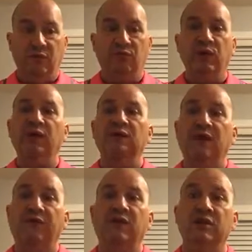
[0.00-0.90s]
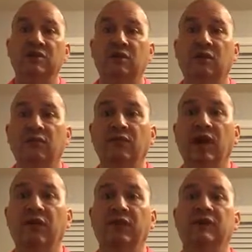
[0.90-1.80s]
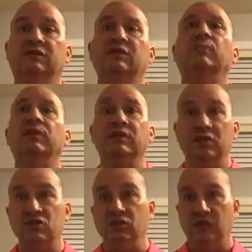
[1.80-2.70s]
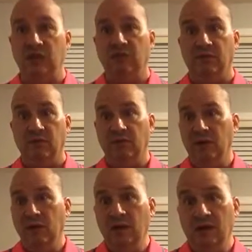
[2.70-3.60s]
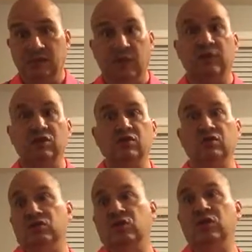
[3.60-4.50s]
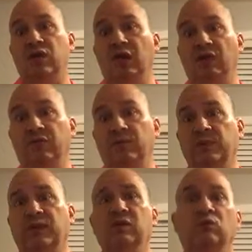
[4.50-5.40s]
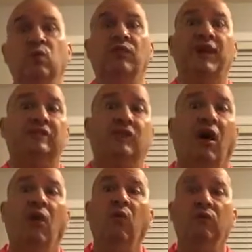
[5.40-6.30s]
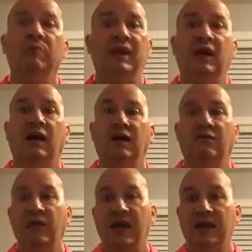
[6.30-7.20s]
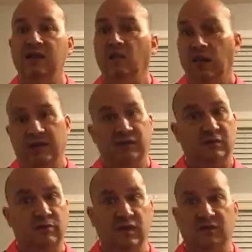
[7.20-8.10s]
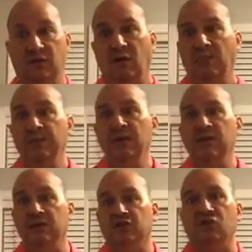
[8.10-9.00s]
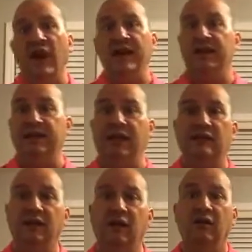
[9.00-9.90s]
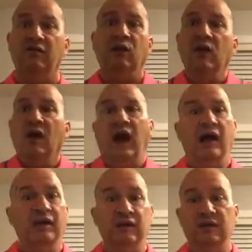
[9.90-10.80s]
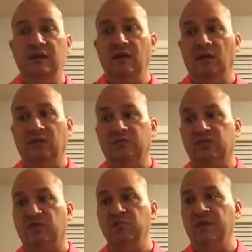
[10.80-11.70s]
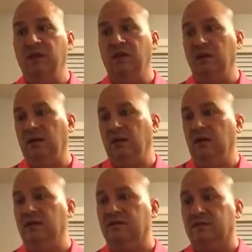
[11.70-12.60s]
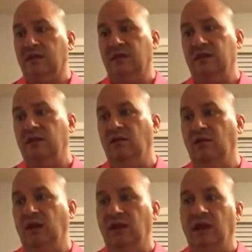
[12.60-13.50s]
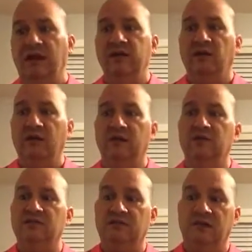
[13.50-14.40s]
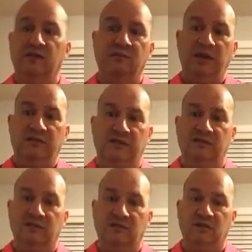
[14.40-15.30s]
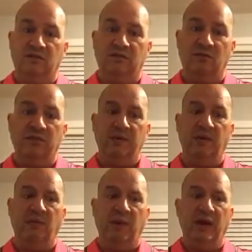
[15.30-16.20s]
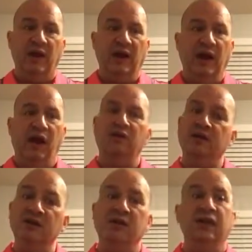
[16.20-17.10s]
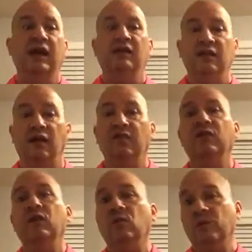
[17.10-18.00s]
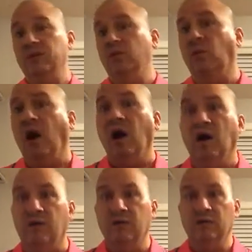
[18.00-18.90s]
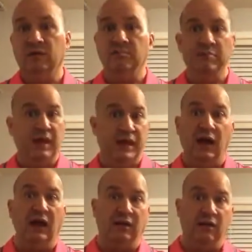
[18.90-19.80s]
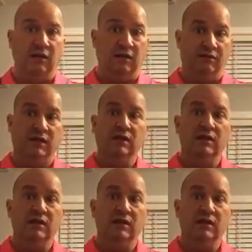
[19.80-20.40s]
the real definition of love is something that you give, or it's something that you give, because that's all we're made out of anyways. I mean, so to try to get love, to me, it's, I know and understand it makes sense to some people, but how can you get love when you are made out of love?